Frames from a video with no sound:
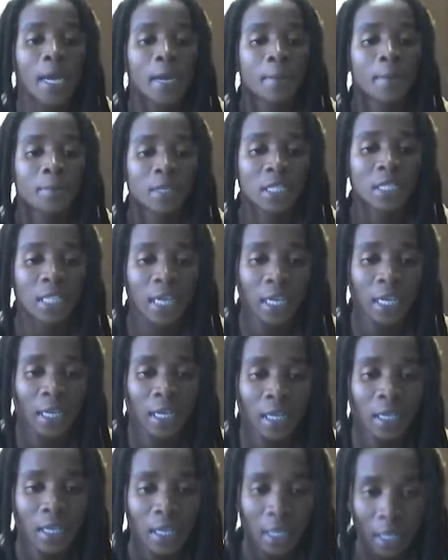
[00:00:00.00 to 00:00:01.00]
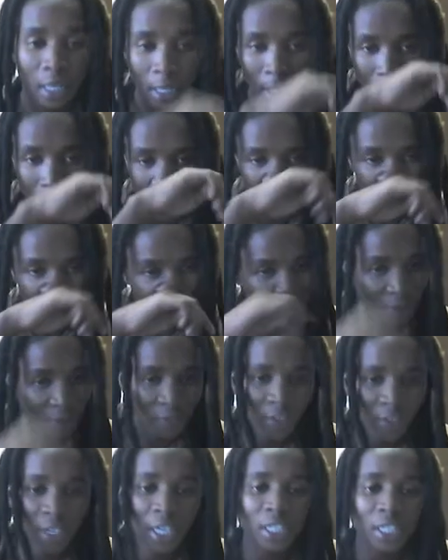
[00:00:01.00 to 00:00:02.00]
Number 3, the
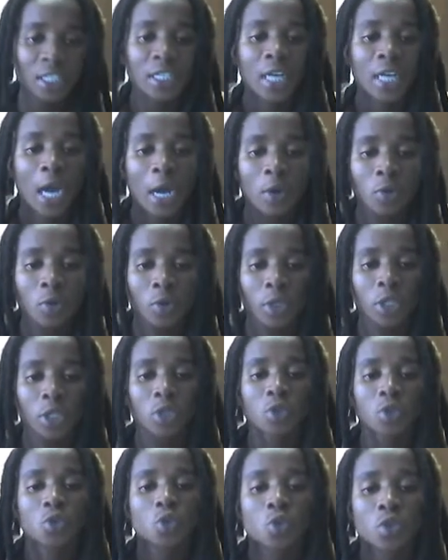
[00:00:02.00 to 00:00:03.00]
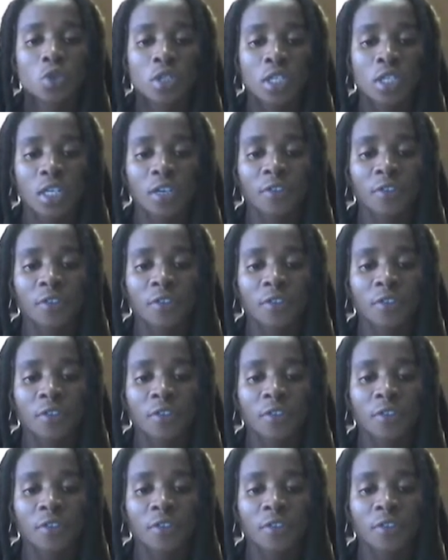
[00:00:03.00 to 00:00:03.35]
abbreviation anon is used